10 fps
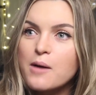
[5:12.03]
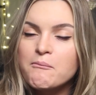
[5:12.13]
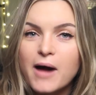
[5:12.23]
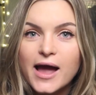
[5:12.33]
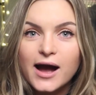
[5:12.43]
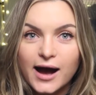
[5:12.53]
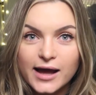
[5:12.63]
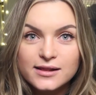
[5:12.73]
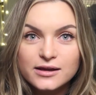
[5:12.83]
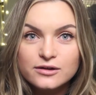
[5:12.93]
my
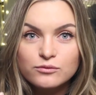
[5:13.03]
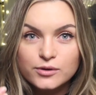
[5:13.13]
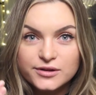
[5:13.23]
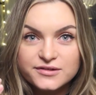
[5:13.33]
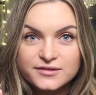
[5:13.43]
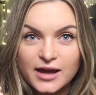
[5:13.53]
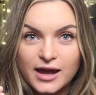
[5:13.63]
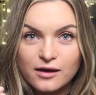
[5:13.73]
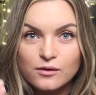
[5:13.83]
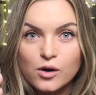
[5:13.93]
eyelid would
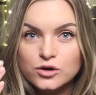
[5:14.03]
stay